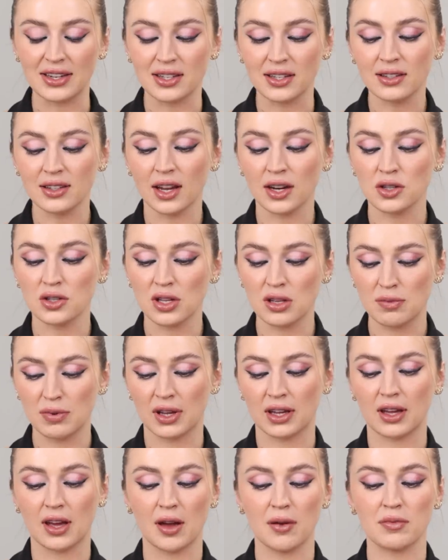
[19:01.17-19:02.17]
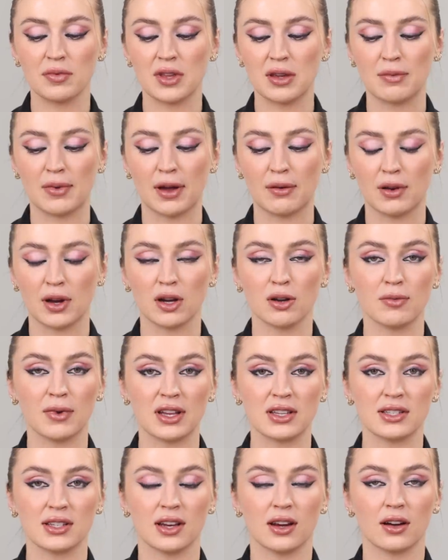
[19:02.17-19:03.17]
didn't actually pick up the Byredo
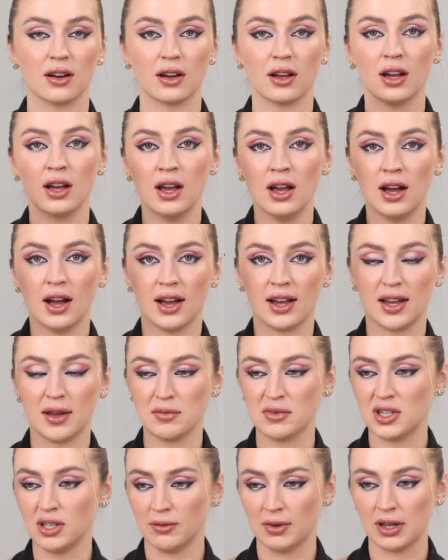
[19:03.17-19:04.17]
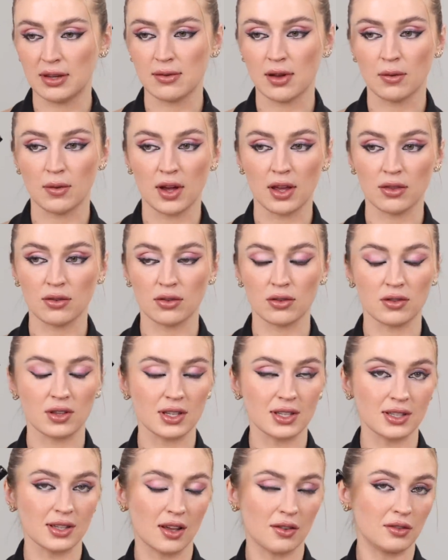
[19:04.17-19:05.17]
mascara. I am still making my way through
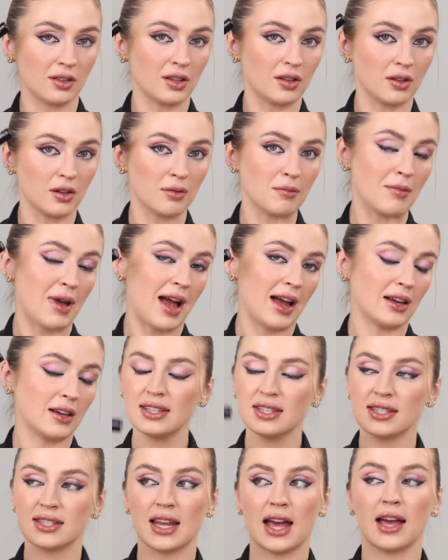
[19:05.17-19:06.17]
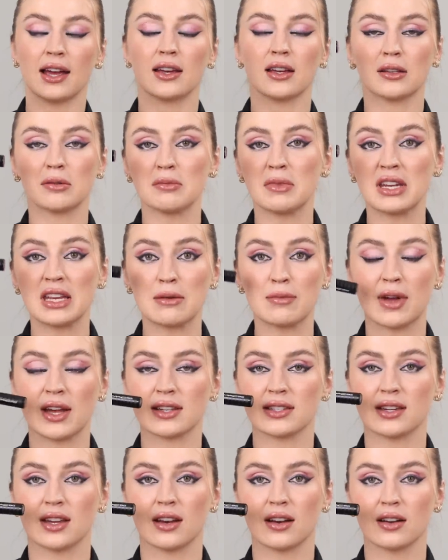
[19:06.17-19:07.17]
this lovely little MAC stack mini
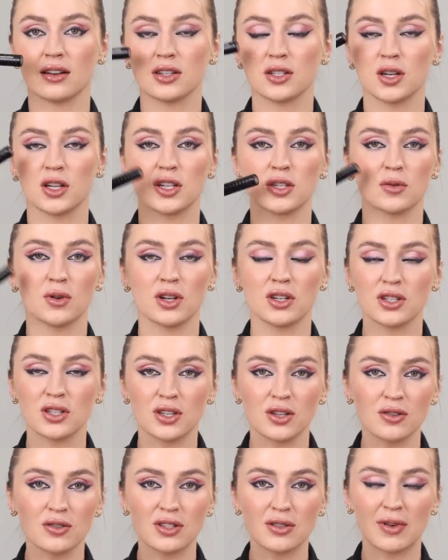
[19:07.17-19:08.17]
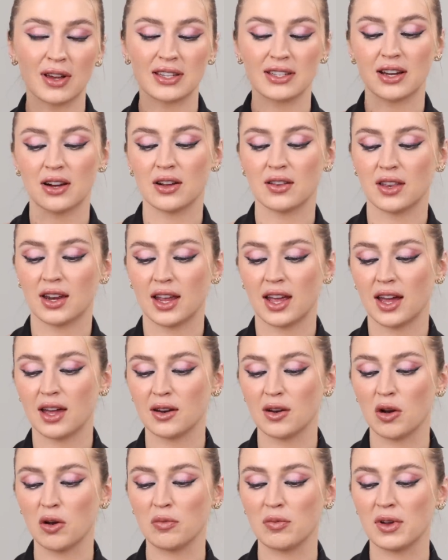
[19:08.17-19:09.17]
mascara. So I just wanted to use the mascara that I
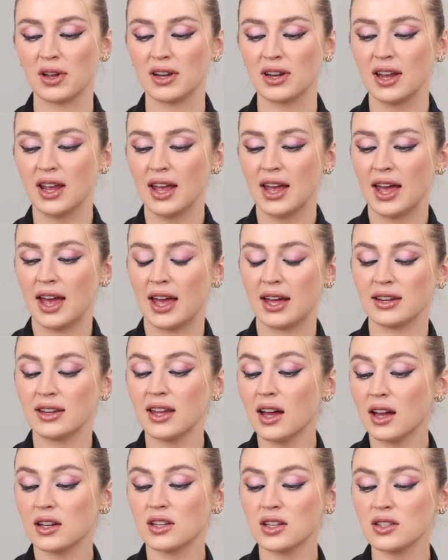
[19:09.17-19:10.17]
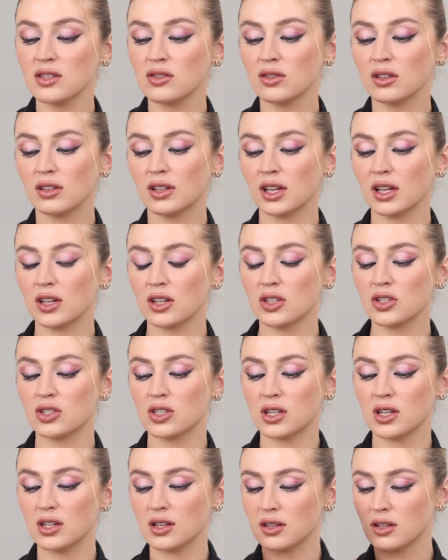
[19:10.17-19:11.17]
had open. And yeah, it doesn't look like
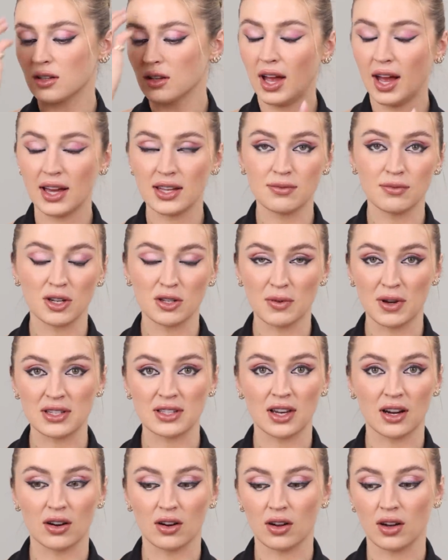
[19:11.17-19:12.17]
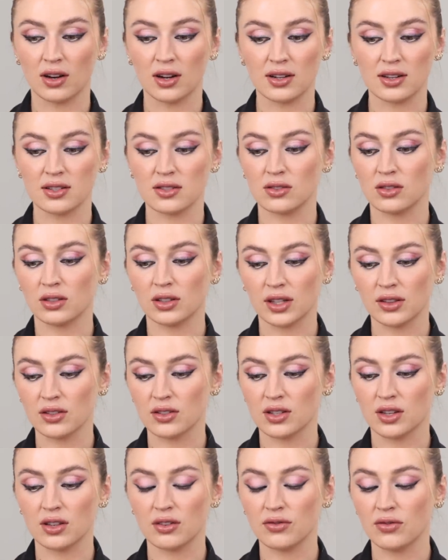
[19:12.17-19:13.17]
she has much mascara on. It doesn't look like
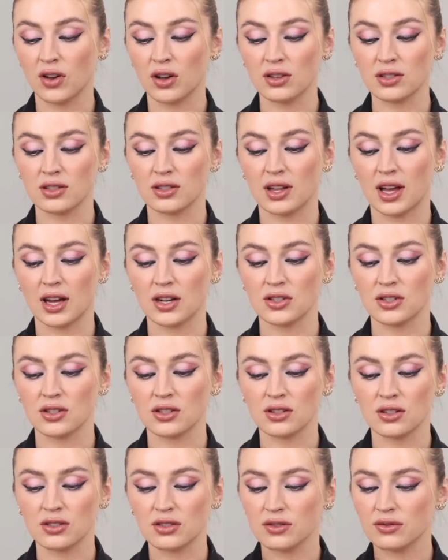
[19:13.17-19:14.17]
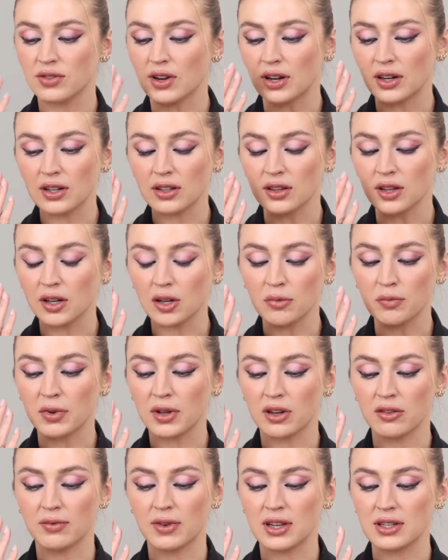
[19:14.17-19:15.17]
there's any false lashes. There's a very little
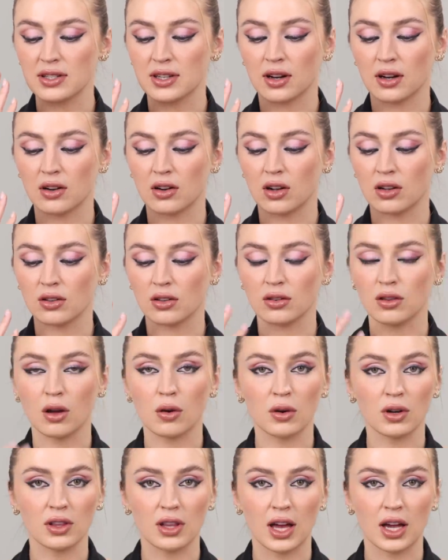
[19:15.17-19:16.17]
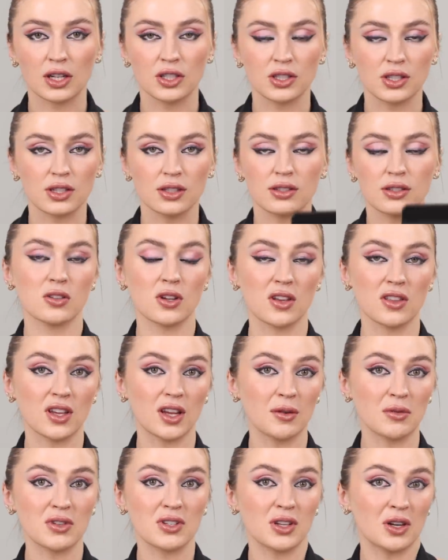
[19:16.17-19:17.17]
bit of mascara on the lower lashes. So I think
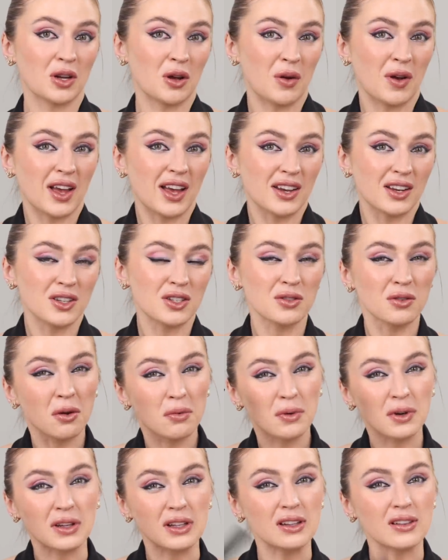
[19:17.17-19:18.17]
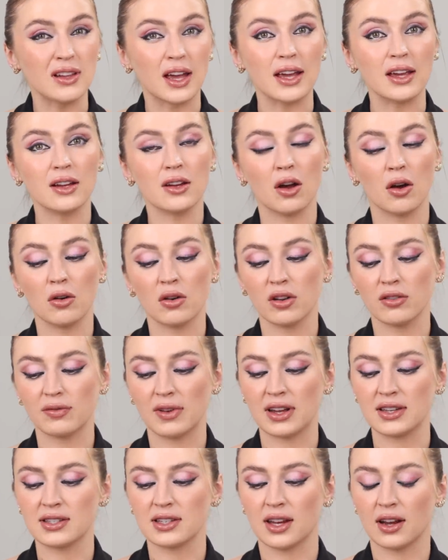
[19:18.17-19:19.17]
I'm just gonna go ahead and do a really light coat of
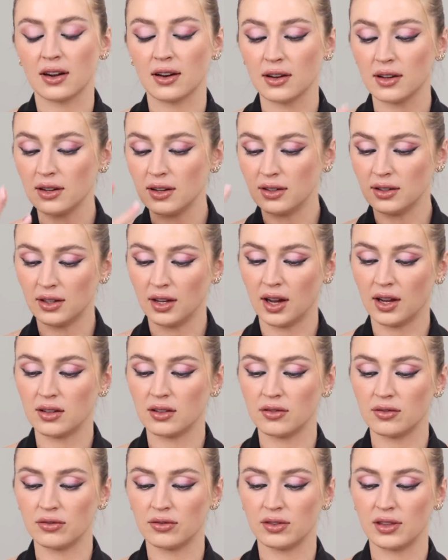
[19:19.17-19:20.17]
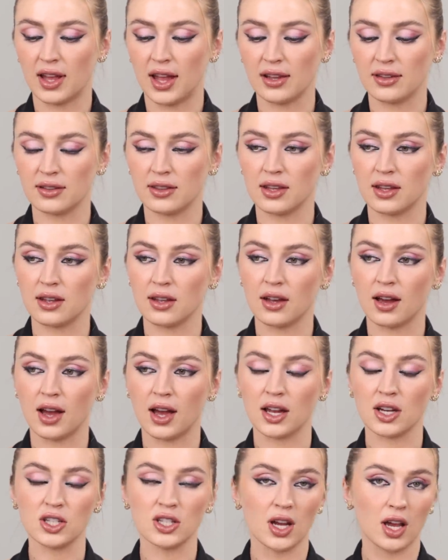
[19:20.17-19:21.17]
mascara and kind of let the
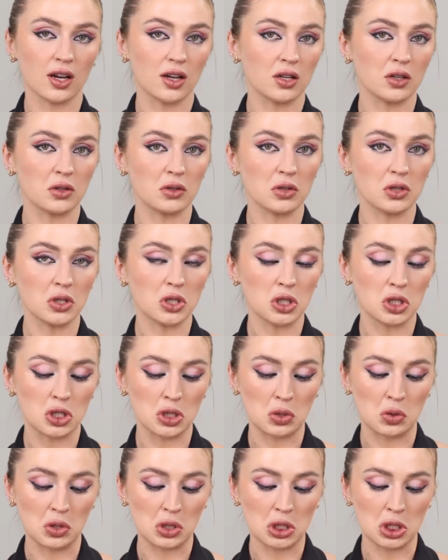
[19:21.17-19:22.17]
eyeshadow do the